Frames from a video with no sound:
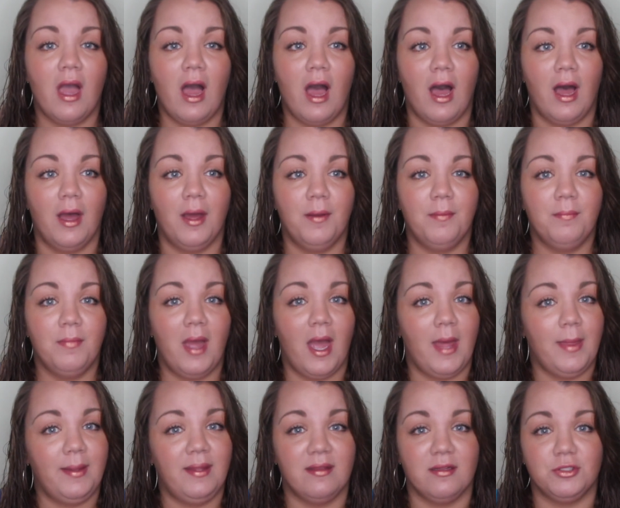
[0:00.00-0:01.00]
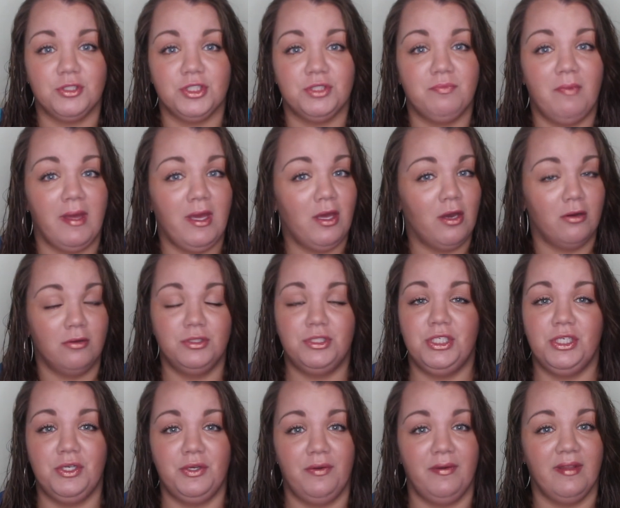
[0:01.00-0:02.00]
And these are just my
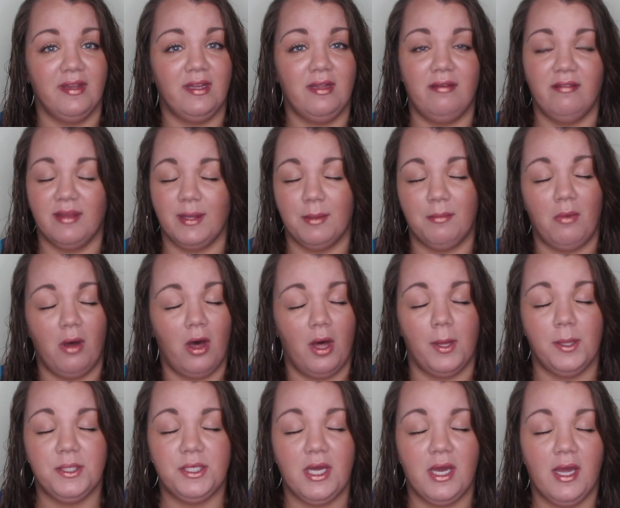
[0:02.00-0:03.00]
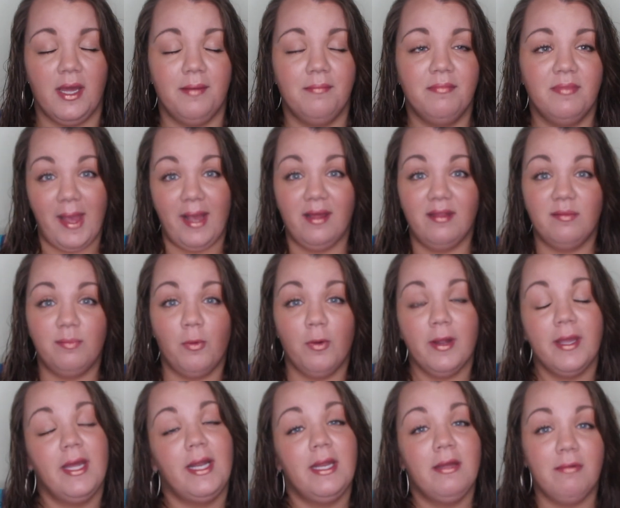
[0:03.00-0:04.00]
go-tos, use them all the time. Thanks
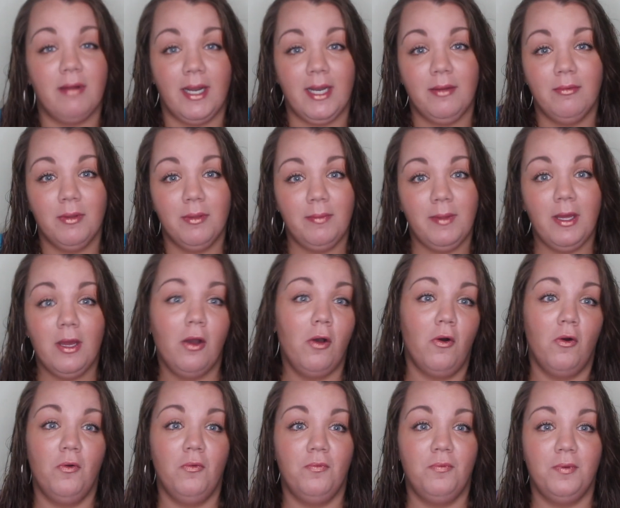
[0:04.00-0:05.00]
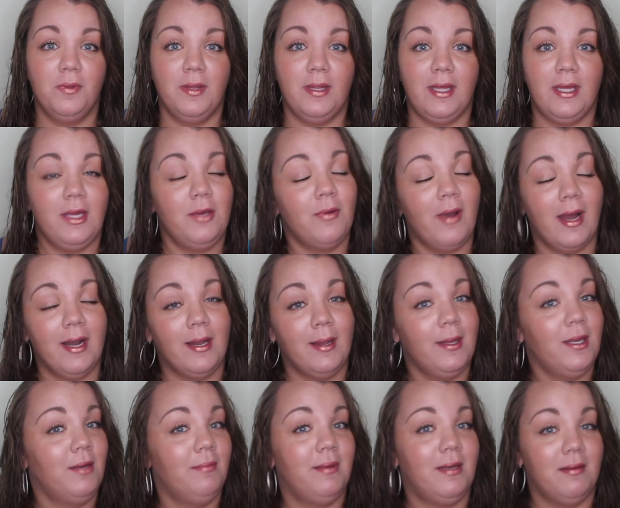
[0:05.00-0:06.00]
for getting ready with me. Hopefully you had a
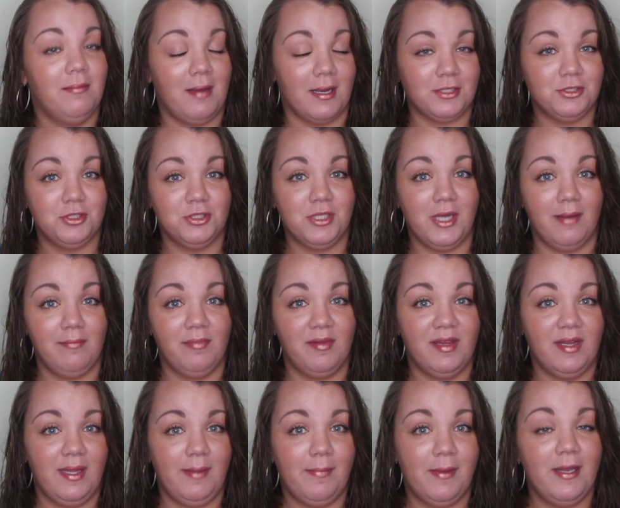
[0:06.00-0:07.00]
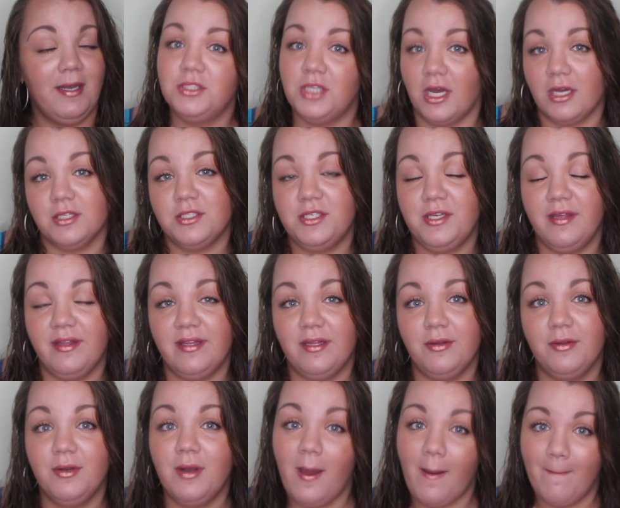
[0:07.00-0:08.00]
little bit of extra time to sleep in. Talk to you
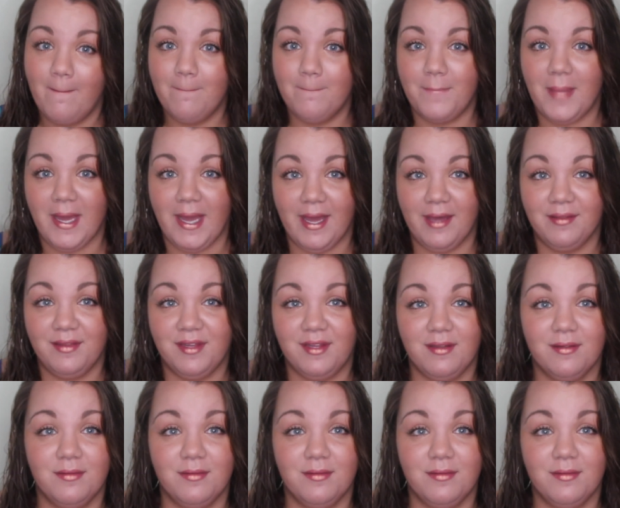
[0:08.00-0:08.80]
soon. Bye guys.